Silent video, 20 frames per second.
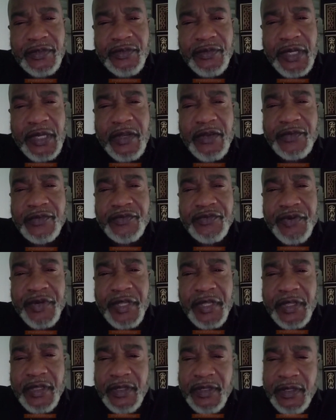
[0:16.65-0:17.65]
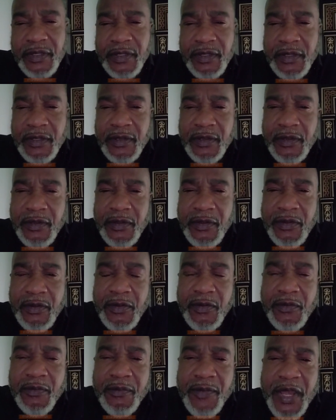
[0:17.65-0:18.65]
to the country
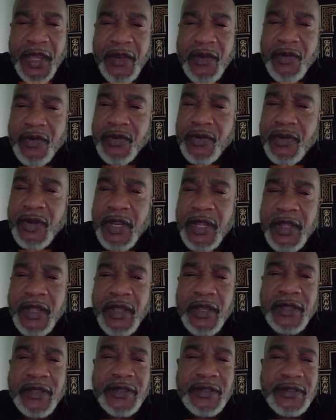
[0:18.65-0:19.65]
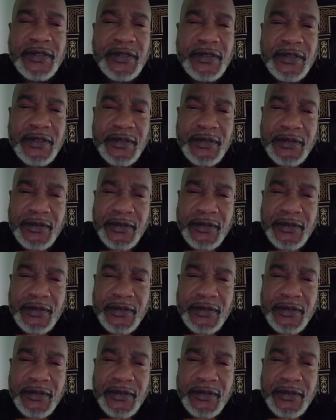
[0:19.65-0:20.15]
my condolence